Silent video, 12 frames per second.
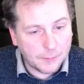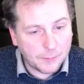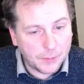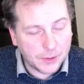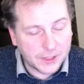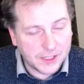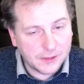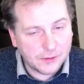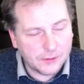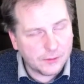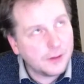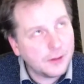But
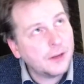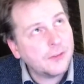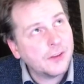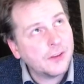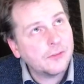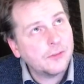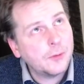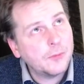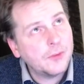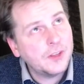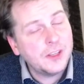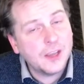here, I think from
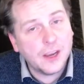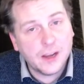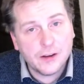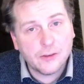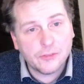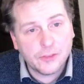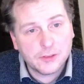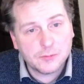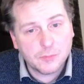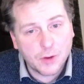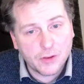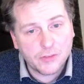the end of this
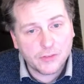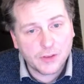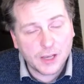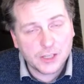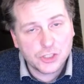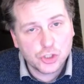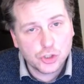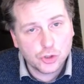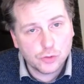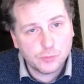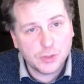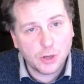month, I
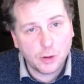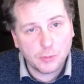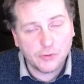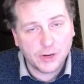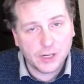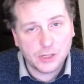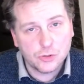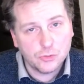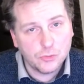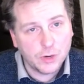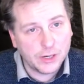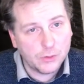should be upgraded
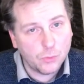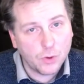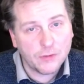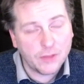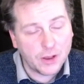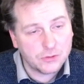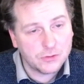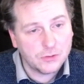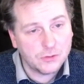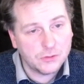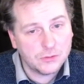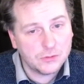to a
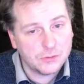1000